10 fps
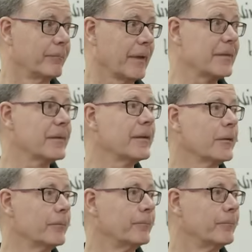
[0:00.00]
It's
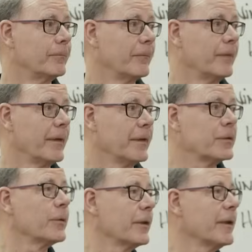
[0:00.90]
here.
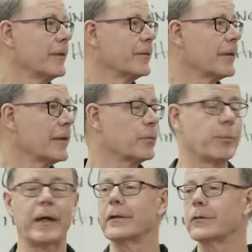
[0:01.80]
She really does. That's
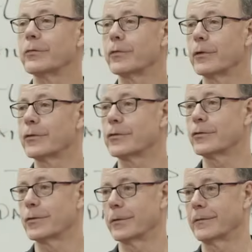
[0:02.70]
Bonnie's first
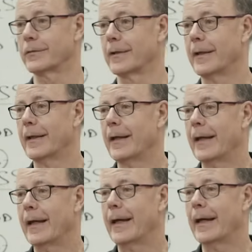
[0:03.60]
choice.
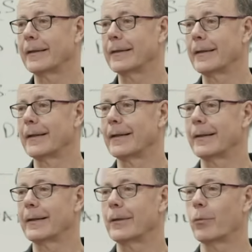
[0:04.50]
And
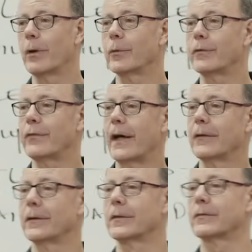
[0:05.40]
what we
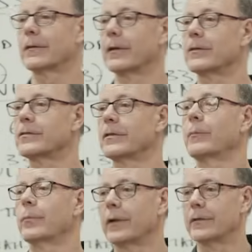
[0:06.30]
found is there are
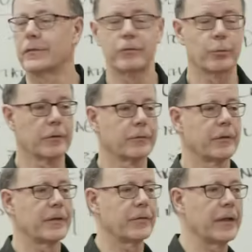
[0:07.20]
some places Word of
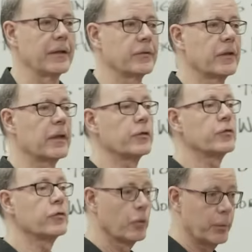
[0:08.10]
Life has that are
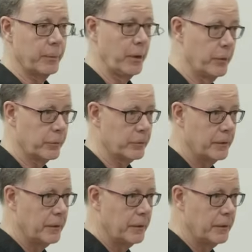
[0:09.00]
so remote,